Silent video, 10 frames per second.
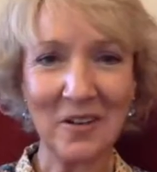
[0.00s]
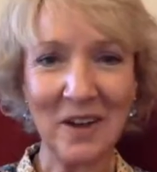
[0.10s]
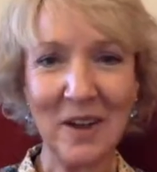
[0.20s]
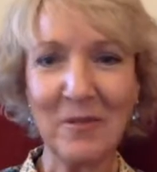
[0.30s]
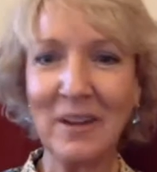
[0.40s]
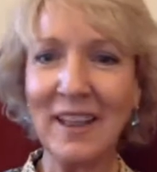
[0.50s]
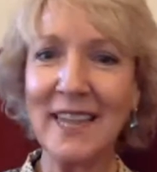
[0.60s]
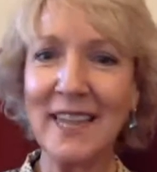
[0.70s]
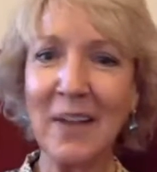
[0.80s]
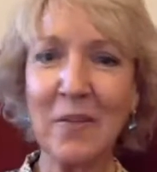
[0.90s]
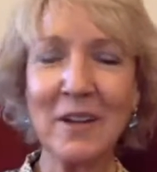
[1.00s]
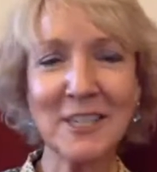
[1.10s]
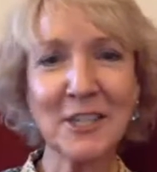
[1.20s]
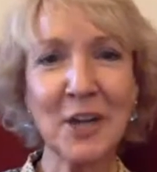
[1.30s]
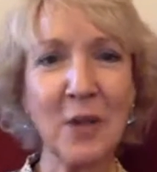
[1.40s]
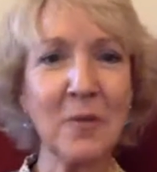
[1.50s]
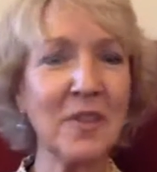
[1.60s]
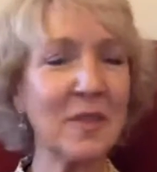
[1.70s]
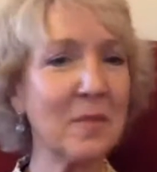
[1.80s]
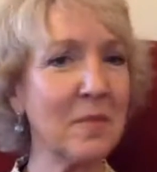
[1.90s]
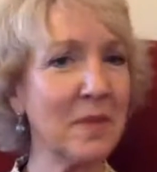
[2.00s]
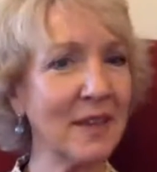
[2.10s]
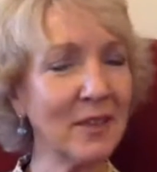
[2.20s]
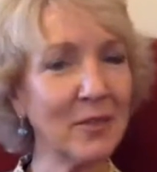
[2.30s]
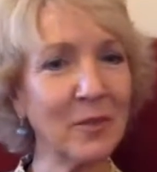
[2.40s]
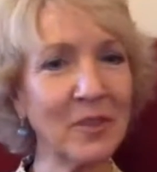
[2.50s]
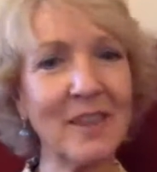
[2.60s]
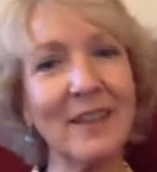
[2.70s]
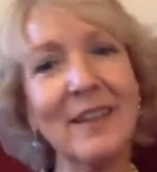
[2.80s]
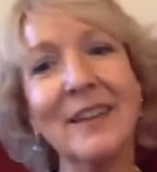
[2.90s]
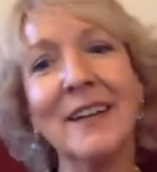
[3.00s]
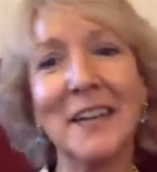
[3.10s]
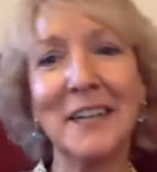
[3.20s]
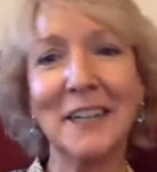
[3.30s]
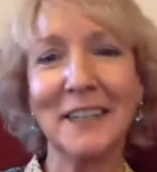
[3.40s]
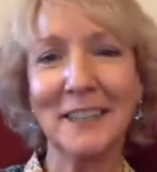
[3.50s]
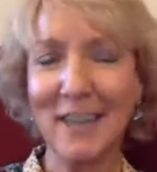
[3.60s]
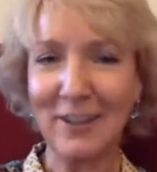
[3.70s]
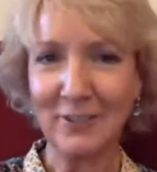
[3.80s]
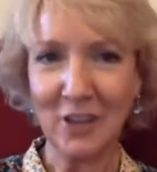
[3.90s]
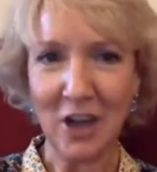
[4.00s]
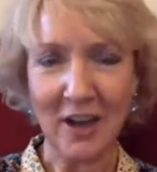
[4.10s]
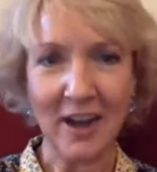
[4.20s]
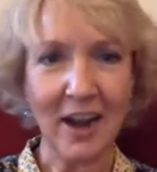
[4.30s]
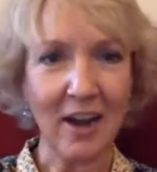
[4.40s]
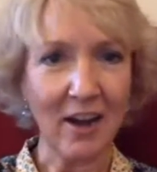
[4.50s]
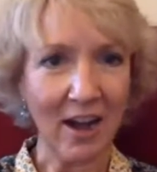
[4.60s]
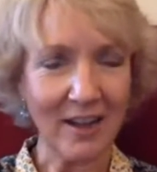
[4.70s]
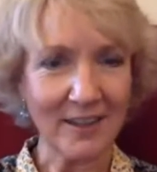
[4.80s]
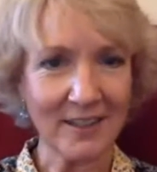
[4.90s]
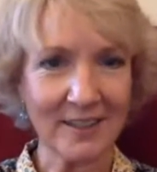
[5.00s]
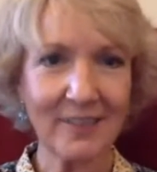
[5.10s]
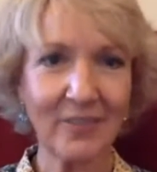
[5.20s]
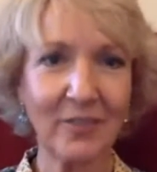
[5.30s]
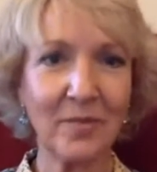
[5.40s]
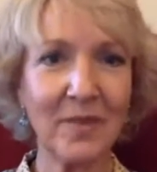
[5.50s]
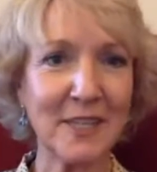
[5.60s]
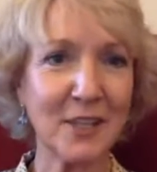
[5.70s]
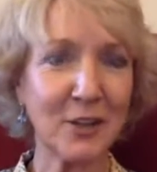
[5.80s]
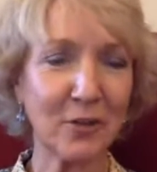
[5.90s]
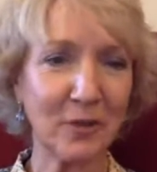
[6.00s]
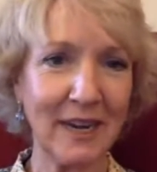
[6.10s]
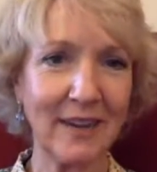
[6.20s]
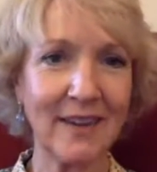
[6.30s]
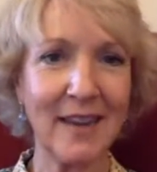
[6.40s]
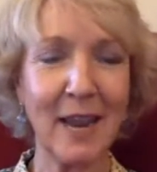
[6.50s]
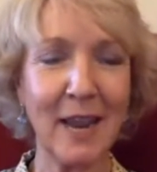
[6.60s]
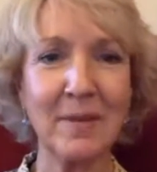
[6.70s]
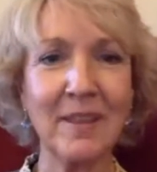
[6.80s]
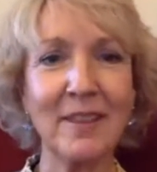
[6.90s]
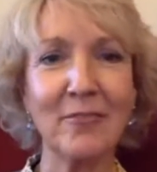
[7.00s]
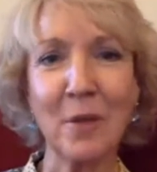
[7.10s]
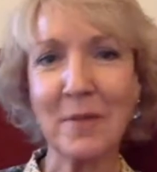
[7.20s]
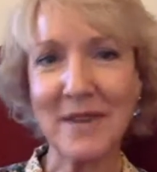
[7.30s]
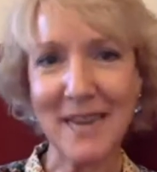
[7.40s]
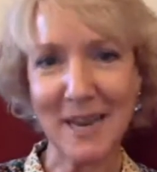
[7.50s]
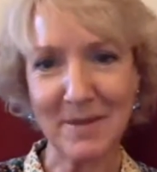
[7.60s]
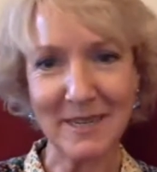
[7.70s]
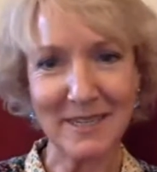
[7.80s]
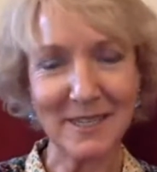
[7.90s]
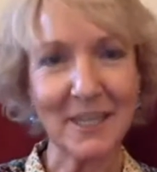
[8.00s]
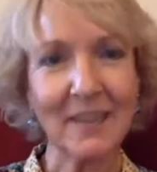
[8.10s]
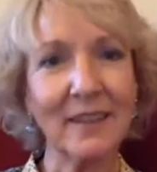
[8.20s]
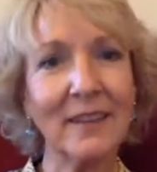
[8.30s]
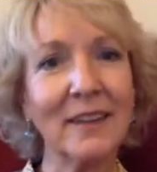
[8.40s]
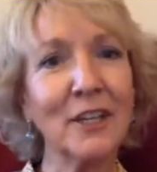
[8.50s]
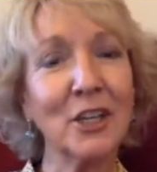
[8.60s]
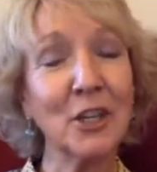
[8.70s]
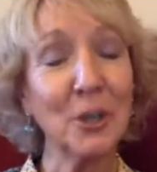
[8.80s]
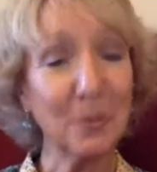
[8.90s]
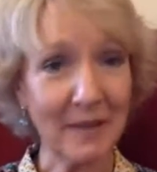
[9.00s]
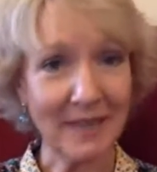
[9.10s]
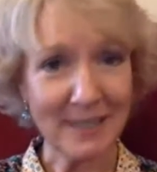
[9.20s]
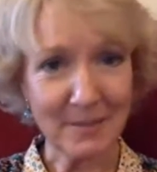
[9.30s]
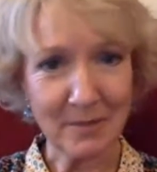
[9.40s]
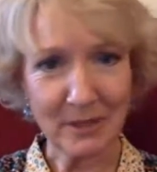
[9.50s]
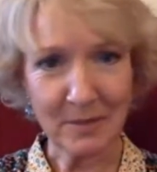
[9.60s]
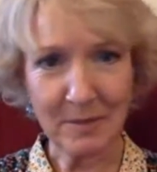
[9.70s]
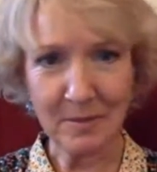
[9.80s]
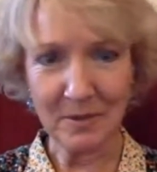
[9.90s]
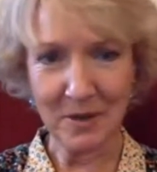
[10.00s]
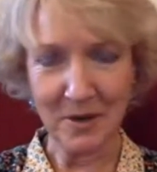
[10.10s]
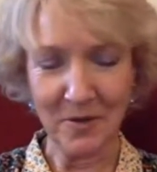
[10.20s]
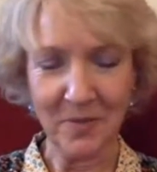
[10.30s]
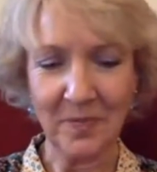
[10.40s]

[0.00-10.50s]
Well, I think I want to start with the myth, with the love god Eros. That's the Greek name, and the Roman name is Cupid, as most people know.